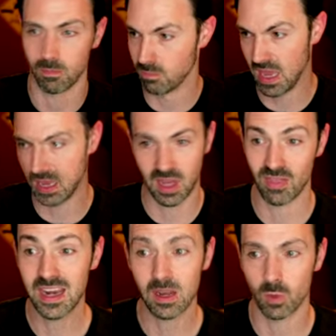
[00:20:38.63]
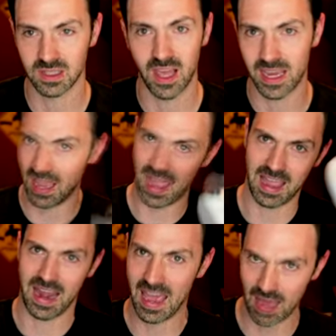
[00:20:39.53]
make, and then it was like,
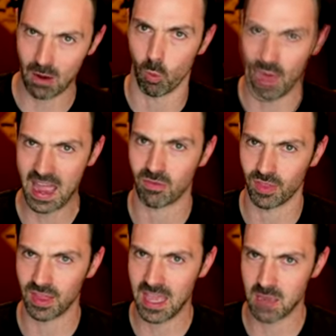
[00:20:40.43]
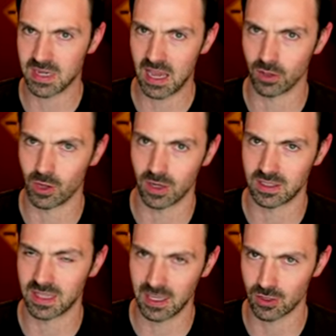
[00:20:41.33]
it had half of the game downloaded
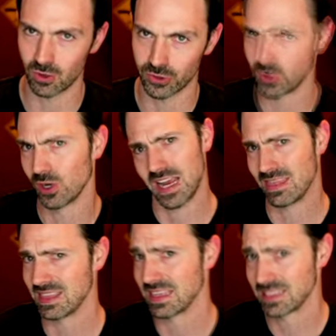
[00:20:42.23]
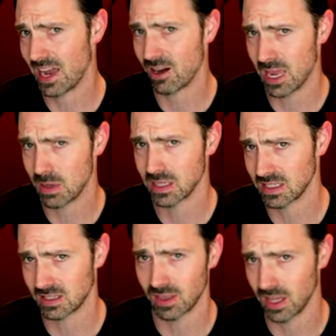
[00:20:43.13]
to the internal storage, and then the entire game
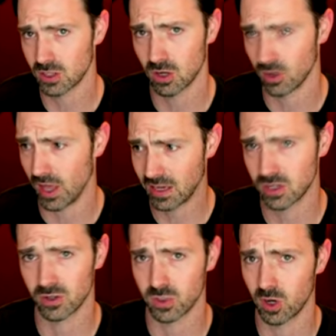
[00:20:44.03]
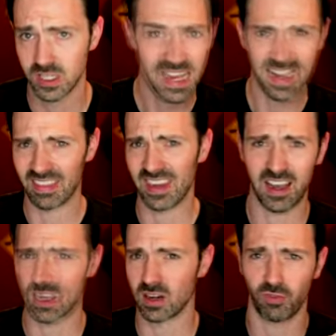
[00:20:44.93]
exists on the internal, external storage, and then it
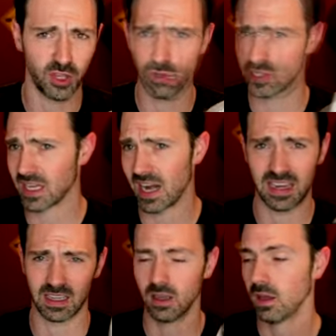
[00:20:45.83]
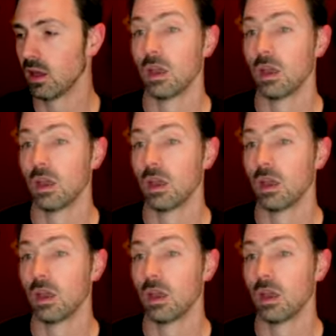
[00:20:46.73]
got confused, and I had to, it